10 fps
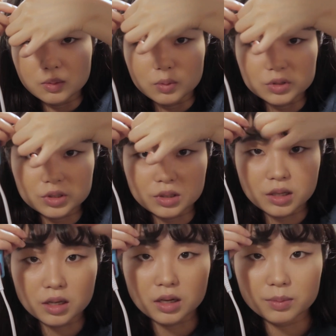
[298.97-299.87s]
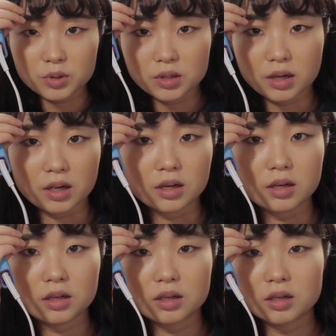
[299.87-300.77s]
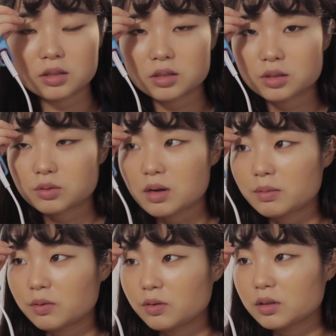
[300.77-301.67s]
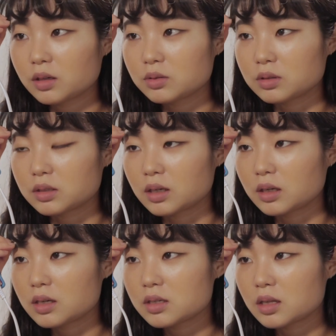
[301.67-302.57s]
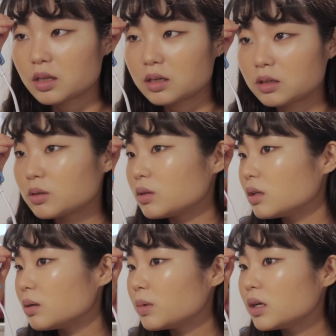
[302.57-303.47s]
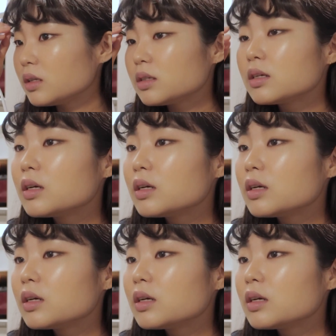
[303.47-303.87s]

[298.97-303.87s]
And once you heat up your hair, scrub it for like 3 seconds and let it cool a bit.